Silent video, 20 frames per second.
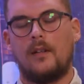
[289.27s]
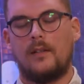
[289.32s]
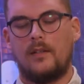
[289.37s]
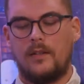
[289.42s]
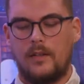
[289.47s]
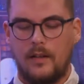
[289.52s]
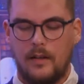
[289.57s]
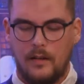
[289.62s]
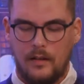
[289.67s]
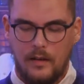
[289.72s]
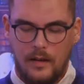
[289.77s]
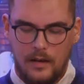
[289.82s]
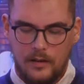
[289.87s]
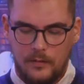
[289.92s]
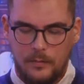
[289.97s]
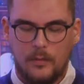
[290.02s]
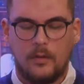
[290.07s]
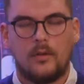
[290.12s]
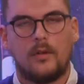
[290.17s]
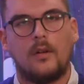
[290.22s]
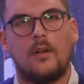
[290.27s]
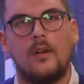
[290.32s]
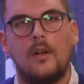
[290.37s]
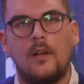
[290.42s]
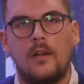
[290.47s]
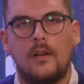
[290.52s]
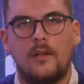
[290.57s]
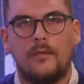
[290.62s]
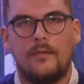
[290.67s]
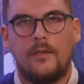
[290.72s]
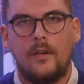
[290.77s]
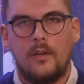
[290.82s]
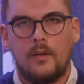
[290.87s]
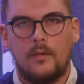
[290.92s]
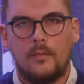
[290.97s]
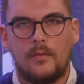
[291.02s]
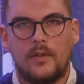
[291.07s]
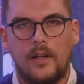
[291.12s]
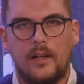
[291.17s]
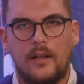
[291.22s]
let's say, has more
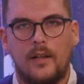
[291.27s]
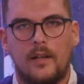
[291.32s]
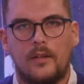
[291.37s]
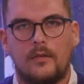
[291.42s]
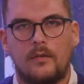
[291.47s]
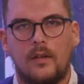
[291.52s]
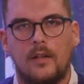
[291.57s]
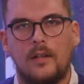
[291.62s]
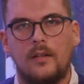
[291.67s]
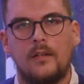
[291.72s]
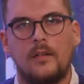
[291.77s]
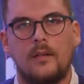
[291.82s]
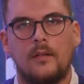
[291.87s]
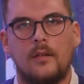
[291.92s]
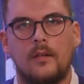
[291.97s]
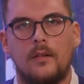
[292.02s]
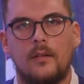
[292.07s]
volumes, I guess, right?